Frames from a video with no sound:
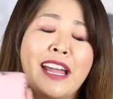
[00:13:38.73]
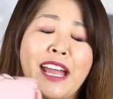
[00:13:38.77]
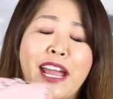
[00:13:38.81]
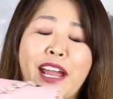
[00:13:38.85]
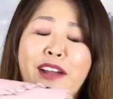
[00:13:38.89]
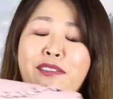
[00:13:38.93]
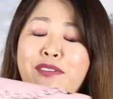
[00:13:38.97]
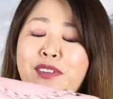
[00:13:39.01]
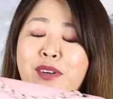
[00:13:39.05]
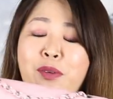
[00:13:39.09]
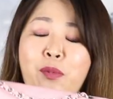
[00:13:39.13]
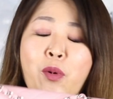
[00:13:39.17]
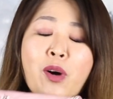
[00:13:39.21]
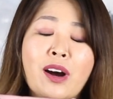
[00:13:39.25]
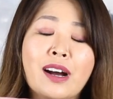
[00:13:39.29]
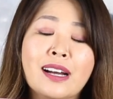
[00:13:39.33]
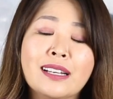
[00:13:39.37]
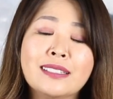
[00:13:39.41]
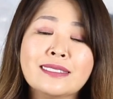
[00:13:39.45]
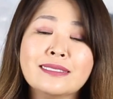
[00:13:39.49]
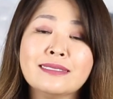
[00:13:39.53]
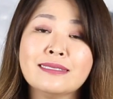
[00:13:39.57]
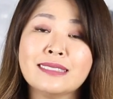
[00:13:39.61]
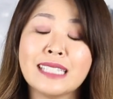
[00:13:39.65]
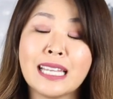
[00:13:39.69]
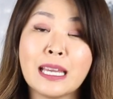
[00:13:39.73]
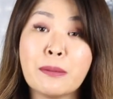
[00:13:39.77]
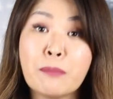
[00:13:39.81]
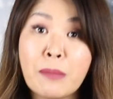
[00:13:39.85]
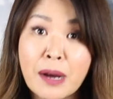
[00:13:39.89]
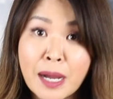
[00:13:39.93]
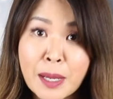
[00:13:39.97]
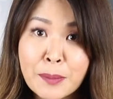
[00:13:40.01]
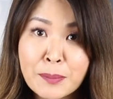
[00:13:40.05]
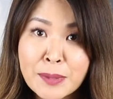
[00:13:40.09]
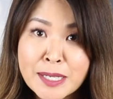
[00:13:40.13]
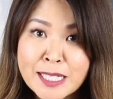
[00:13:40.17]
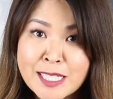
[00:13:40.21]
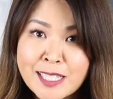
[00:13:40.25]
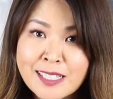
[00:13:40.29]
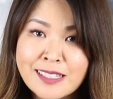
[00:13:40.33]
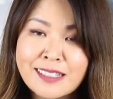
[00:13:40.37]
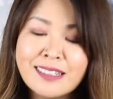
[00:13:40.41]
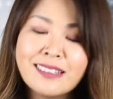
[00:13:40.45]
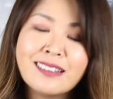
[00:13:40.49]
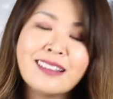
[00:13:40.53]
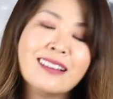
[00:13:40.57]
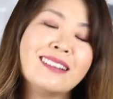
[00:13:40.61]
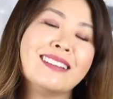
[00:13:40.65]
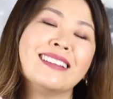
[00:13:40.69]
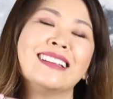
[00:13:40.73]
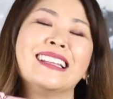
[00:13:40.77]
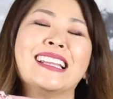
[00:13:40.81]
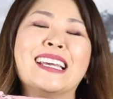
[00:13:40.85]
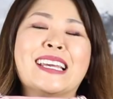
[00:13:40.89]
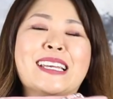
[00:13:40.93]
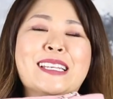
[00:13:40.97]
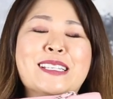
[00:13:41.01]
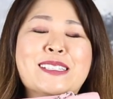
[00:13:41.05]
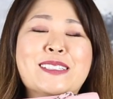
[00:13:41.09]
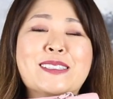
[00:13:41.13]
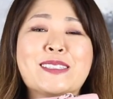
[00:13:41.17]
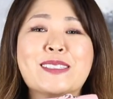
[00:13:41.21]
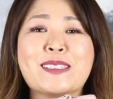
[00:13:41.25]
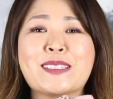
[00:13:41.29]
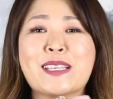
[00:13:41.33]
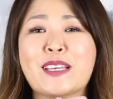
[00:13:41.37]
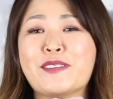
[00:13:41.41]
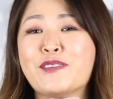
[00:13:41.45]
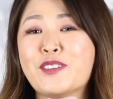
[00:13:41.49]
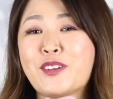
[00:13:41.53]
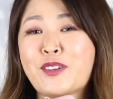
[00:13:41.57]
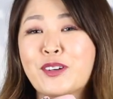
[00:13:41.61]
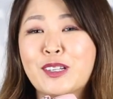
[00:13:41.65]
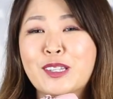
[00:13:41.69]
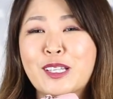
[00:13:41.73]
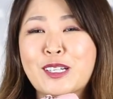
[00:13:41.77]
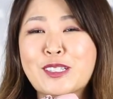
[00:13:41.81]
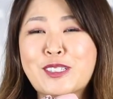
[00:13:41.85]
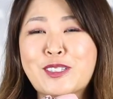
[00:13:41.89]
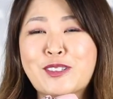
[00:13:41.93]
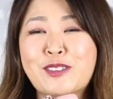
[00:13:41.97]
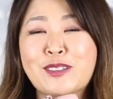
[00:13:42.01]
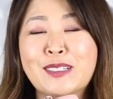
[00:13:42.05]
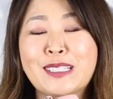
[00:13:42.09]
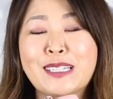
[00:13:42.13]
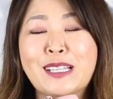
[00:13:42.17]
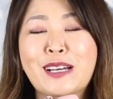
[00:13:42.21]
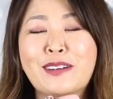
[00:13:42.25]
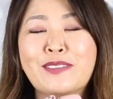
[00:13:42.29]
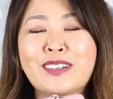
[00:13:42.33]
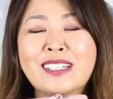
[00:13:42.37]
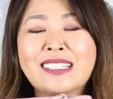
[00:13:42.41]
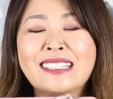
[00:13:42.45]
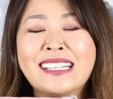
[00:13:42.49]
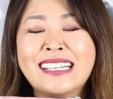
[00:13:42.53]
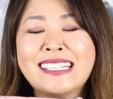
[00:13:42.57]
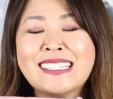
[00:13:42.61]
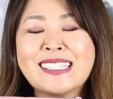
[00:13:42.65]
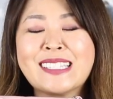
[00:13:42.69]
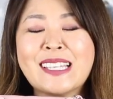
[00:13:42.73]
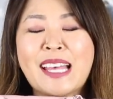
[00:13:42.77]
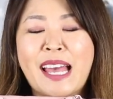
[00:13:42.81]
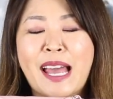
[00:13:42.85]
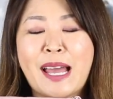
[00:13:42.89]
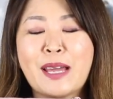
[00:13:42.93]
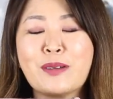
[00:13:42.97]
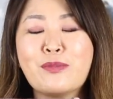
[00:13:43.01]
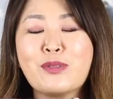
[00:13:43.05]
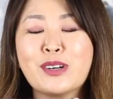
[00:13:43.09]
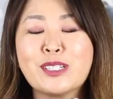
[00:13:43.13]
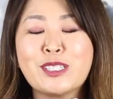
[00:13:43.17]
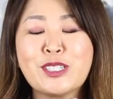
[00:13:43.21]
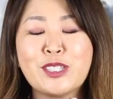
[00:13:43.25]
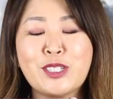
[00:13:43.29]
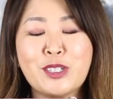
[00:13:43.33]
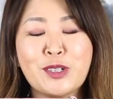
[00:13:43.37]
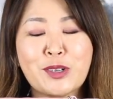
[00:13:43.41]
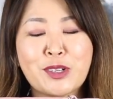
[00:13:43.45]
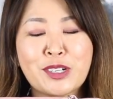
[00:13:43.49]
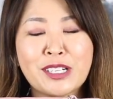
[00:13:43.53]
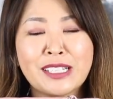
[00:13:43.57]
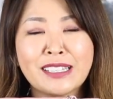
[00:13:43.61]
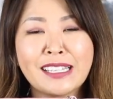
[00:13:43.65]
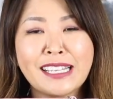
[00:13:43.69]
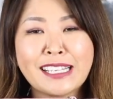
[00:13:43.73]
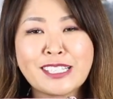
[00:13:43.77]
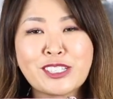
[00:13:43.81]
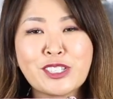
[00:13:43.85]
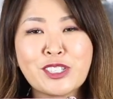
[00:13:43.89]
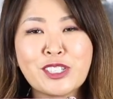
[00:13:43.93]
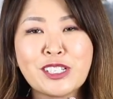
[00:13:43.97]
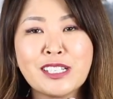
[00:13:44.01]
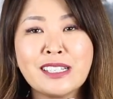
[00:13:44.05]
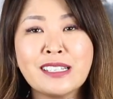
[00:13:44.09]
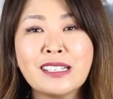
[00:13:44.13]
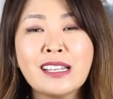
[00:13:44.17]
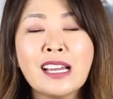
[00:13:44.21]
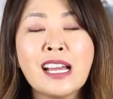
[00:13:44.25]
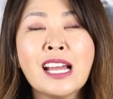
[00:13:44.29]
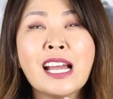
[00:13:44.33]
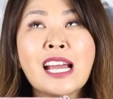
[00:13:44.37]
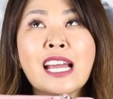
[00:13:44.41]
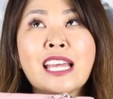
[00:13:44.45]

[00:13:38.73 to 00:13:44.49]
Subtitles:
Everyone, my opinion, needs, if you're a luxury lover, needs to add one to your collection.